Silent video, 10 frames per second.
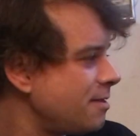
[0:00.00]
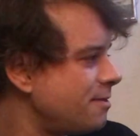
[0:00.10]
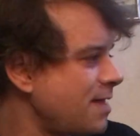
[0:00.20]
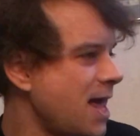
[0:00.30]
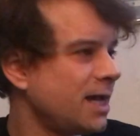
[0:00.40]

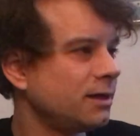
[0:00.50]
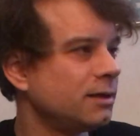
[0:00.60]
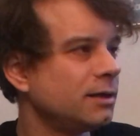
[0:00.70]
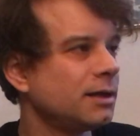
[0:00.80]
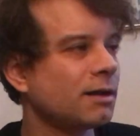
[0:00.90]

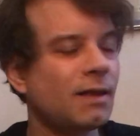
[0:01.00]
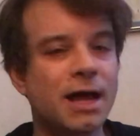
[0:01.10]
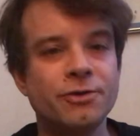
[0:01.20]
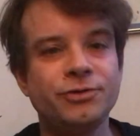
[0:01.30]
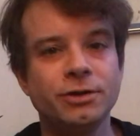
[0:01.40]
then it
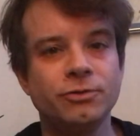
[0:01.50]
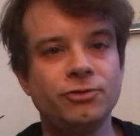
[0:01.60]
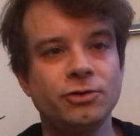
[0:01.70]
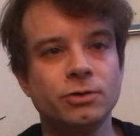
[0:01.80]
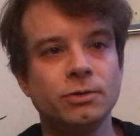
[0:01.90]
allows you
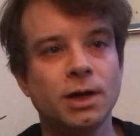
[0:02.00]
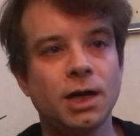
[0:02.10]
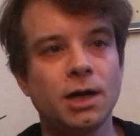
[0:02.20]
to